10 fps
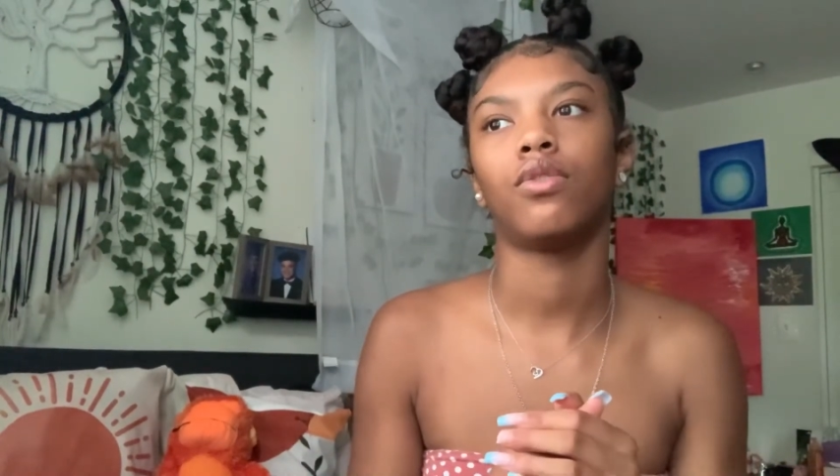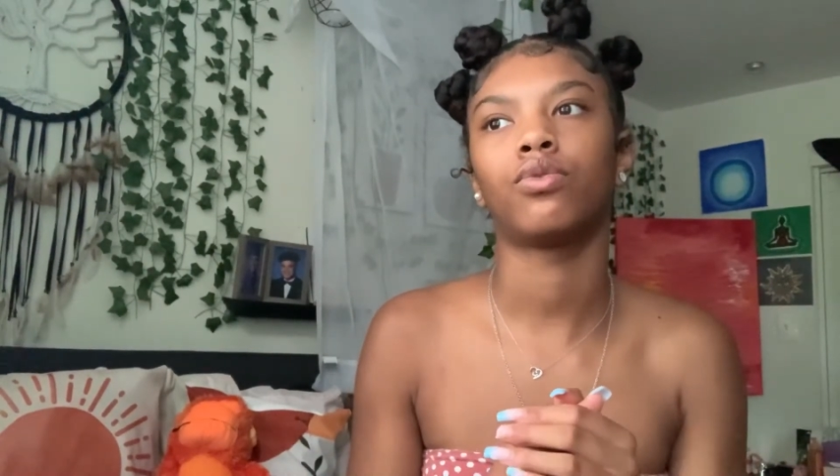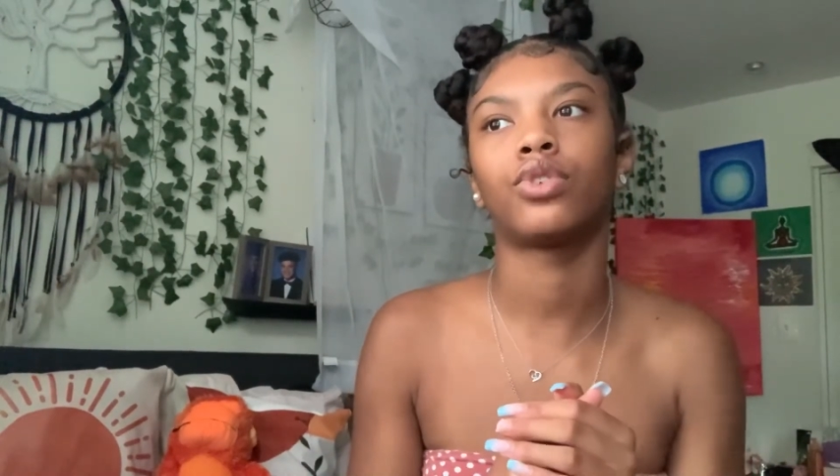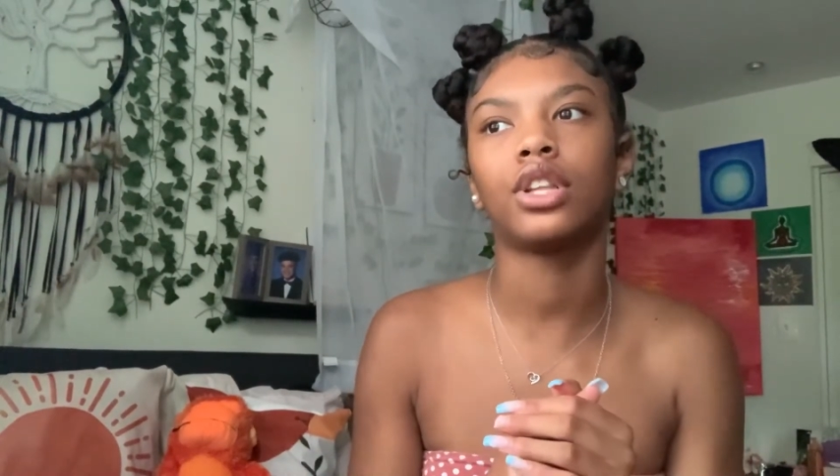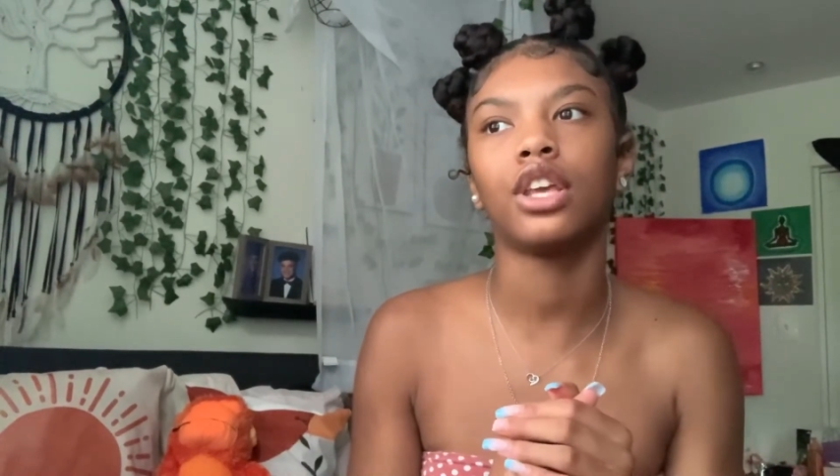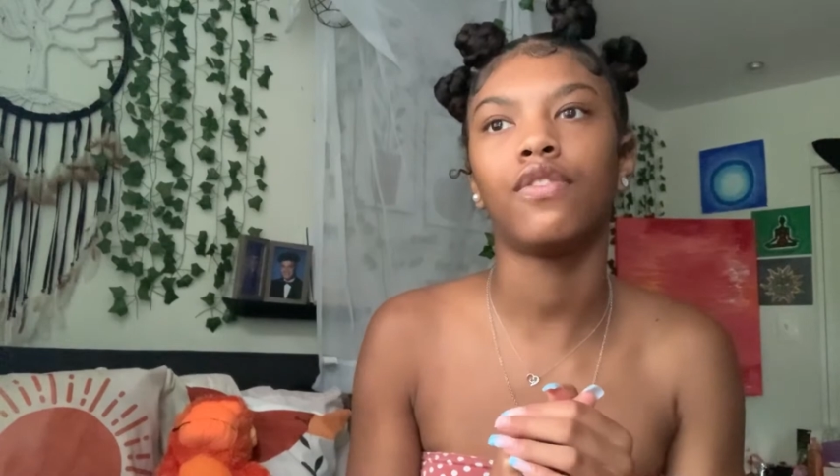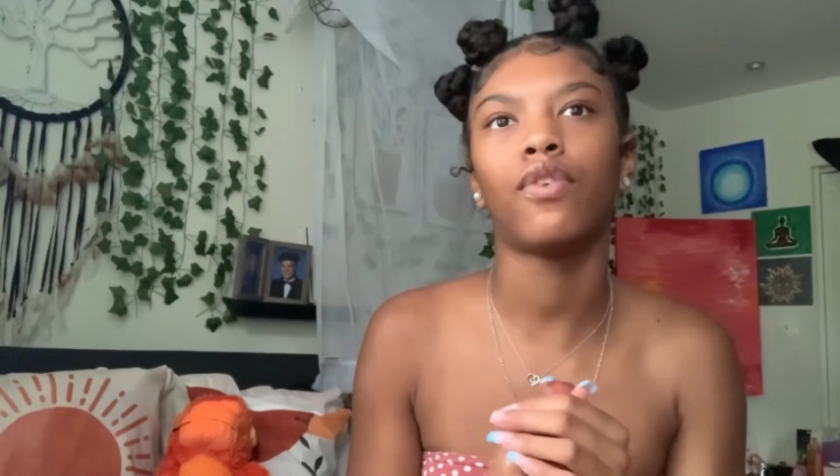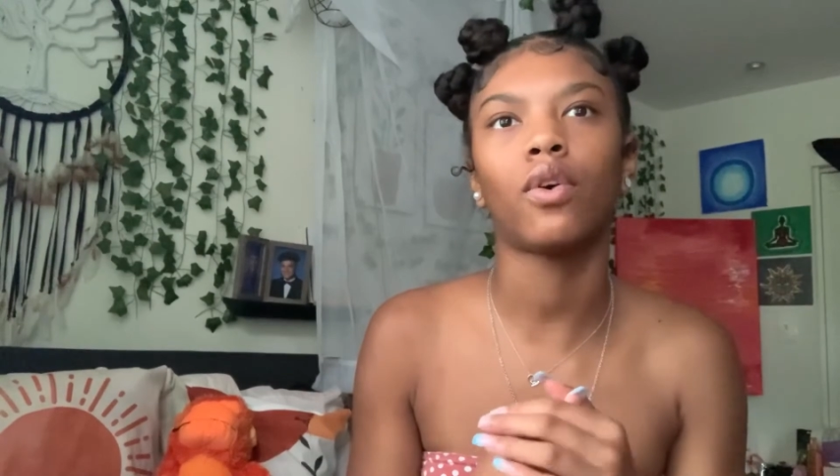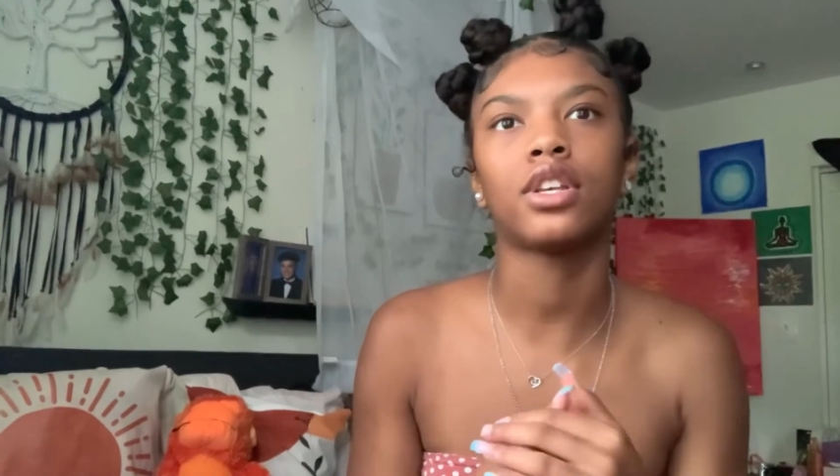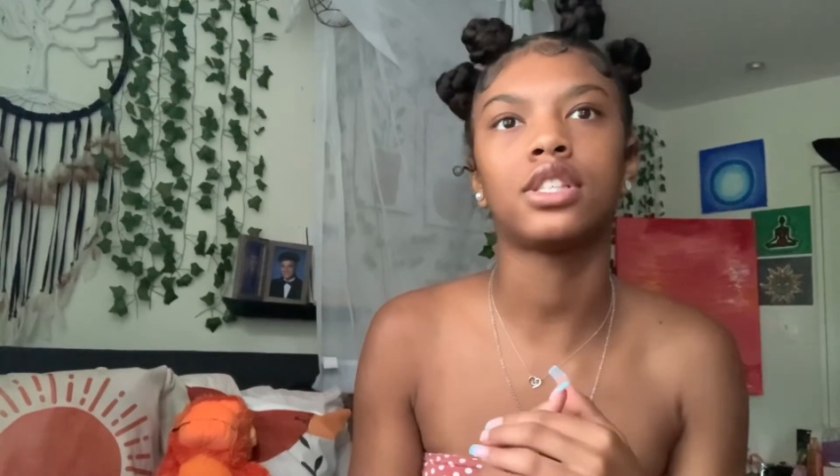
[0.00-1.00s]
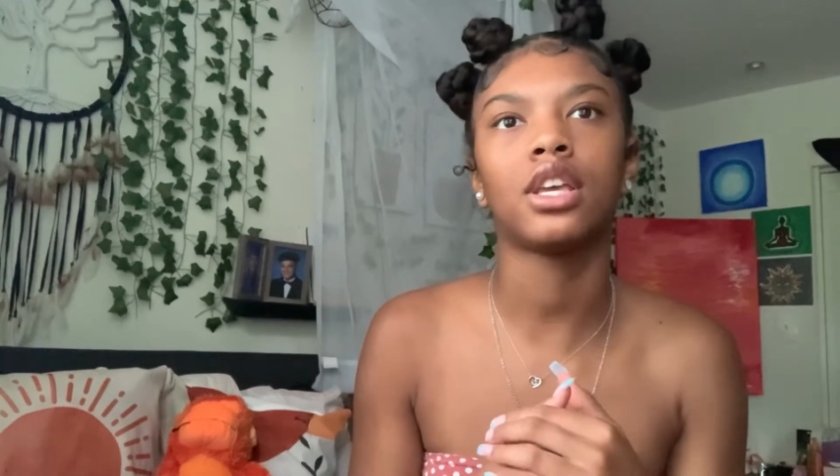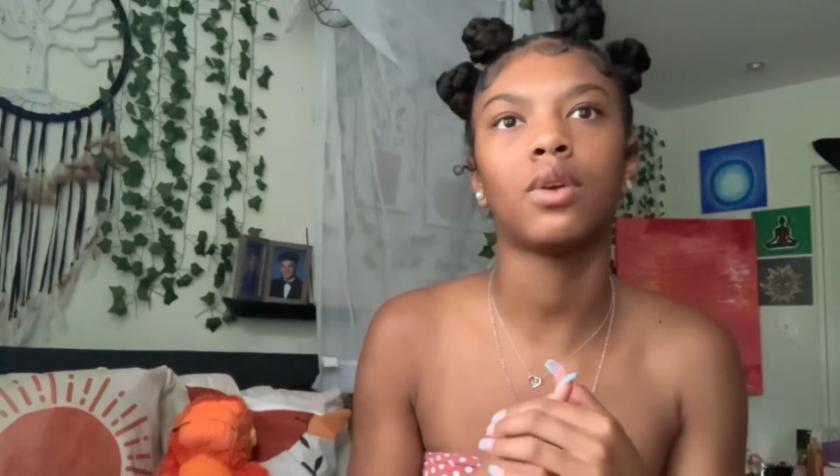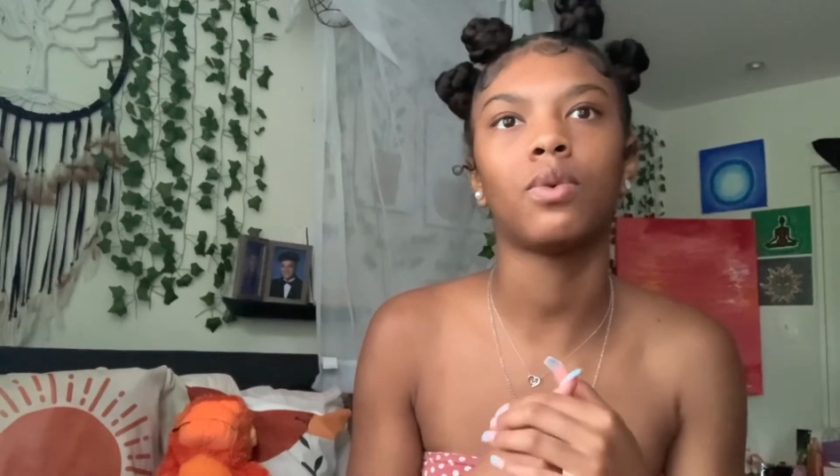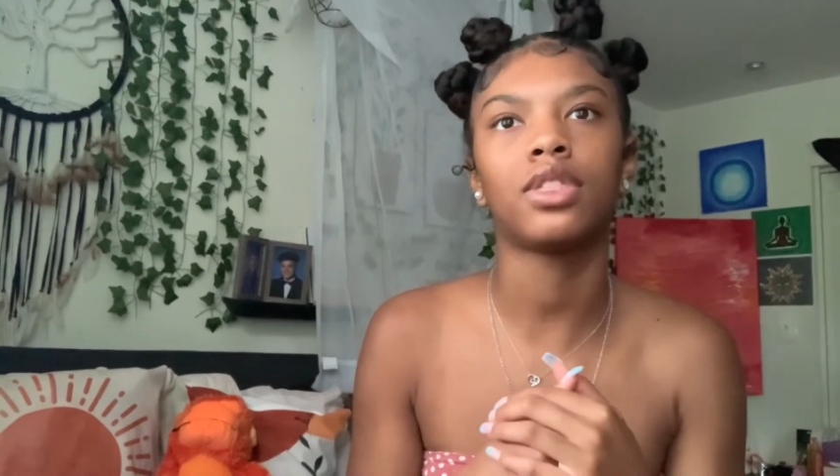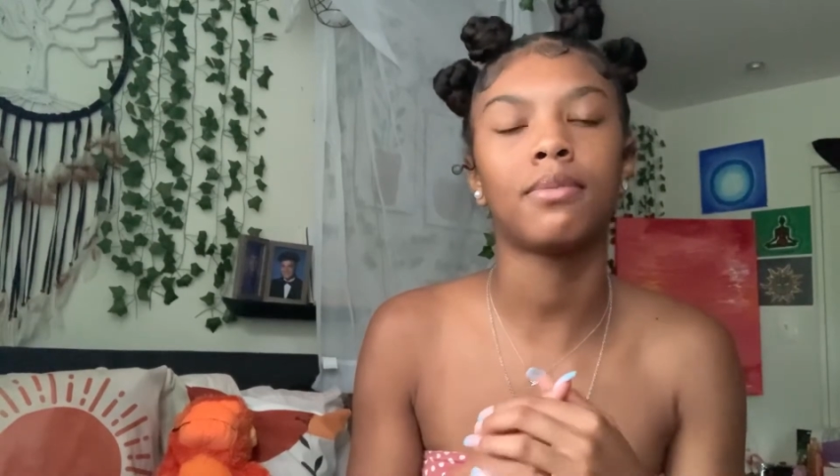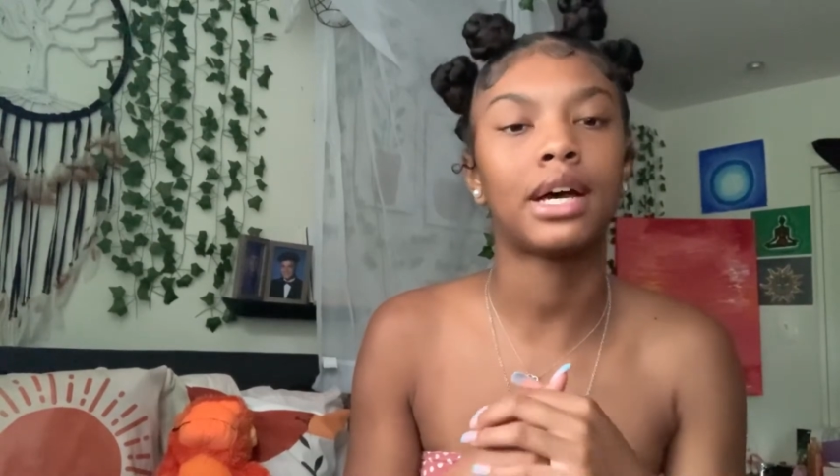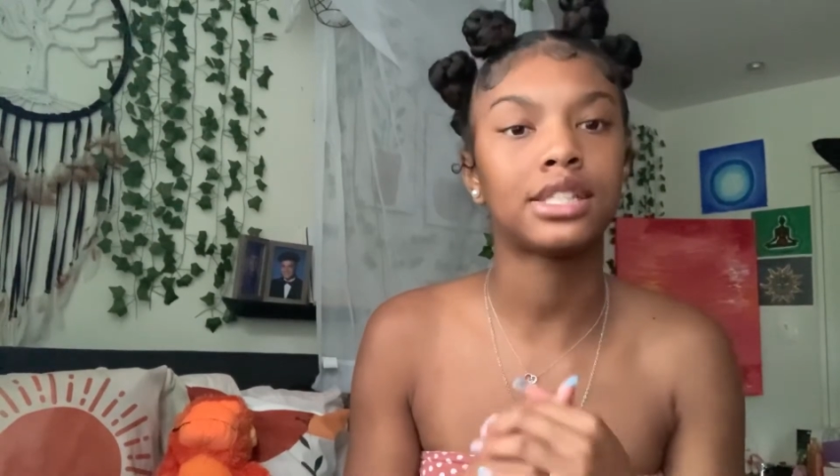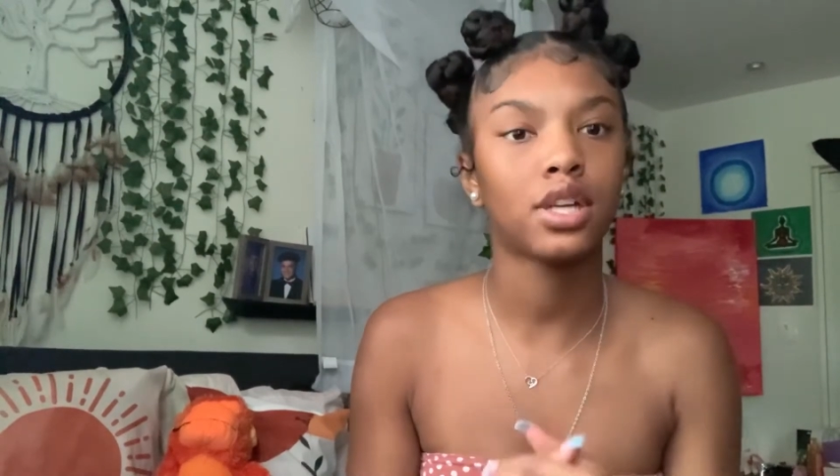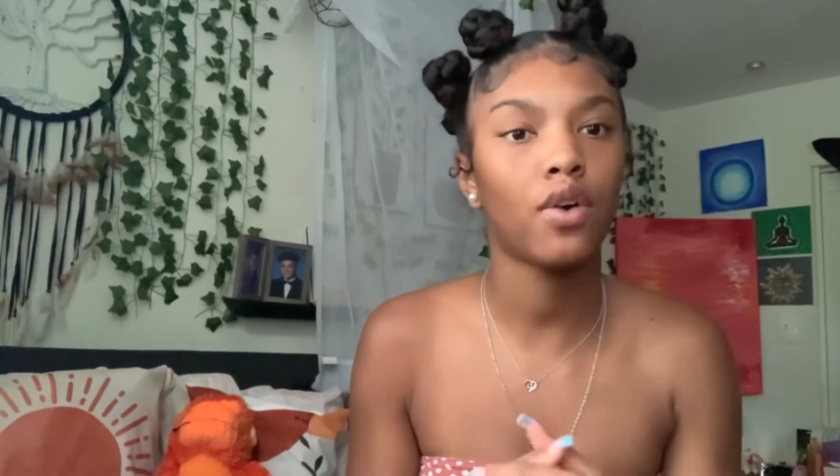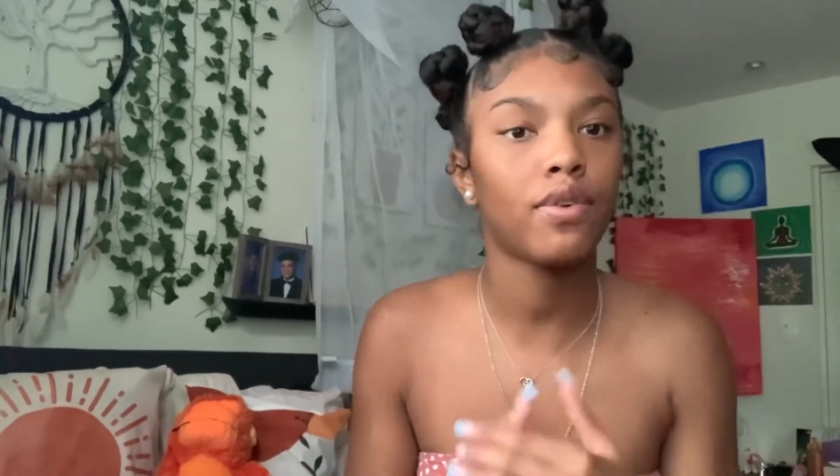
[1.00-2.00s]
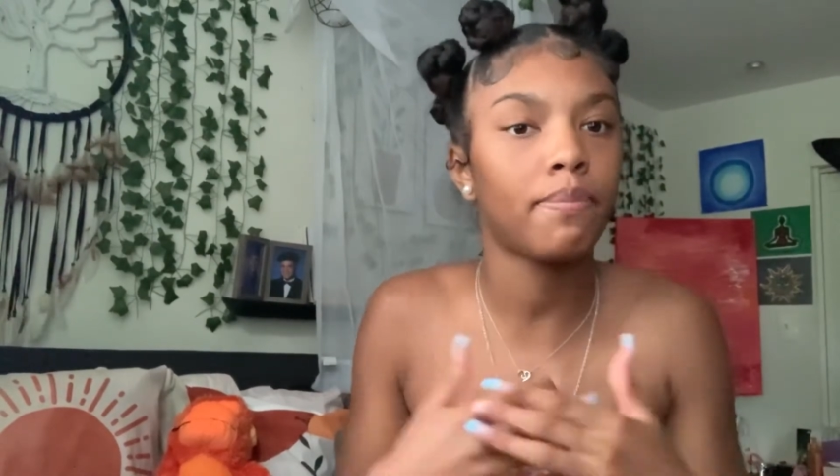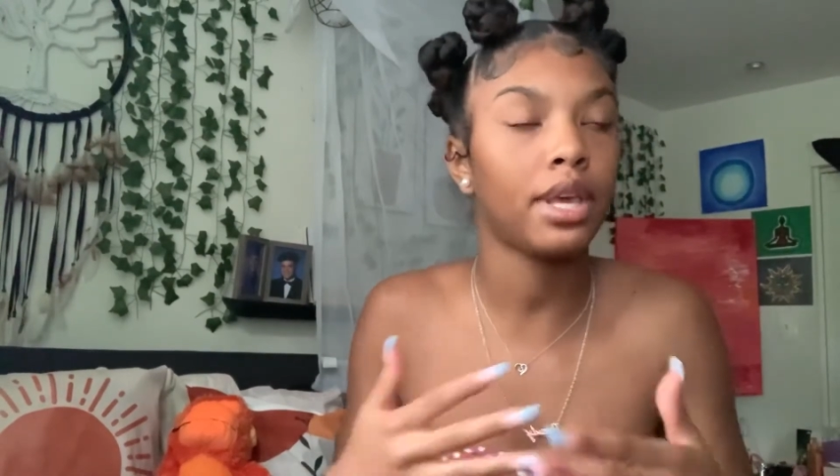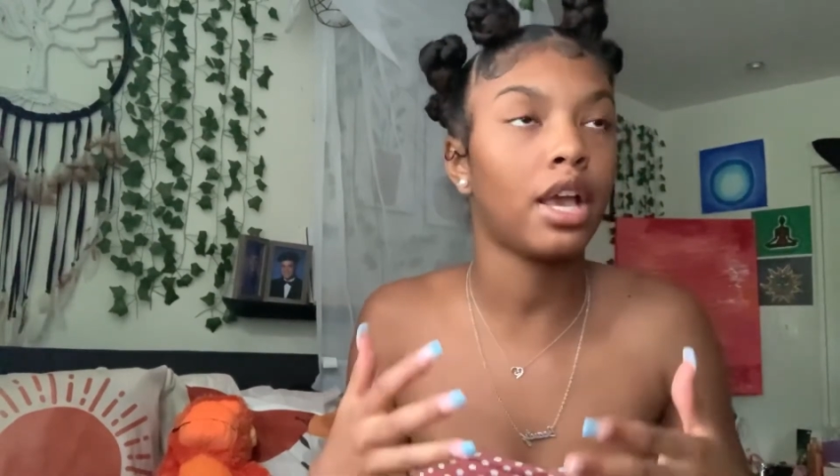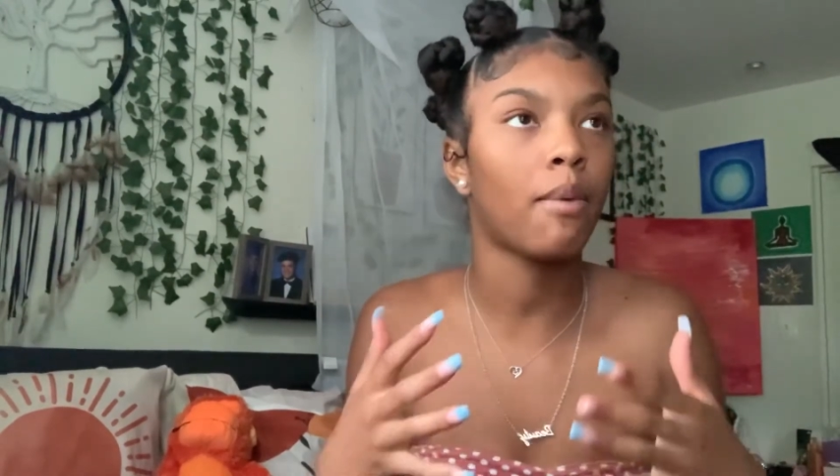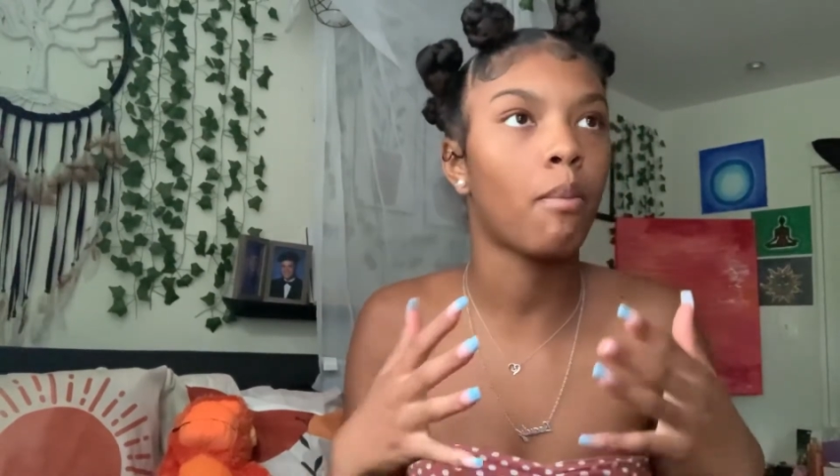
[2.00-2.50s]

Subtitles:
really focusing within myself and being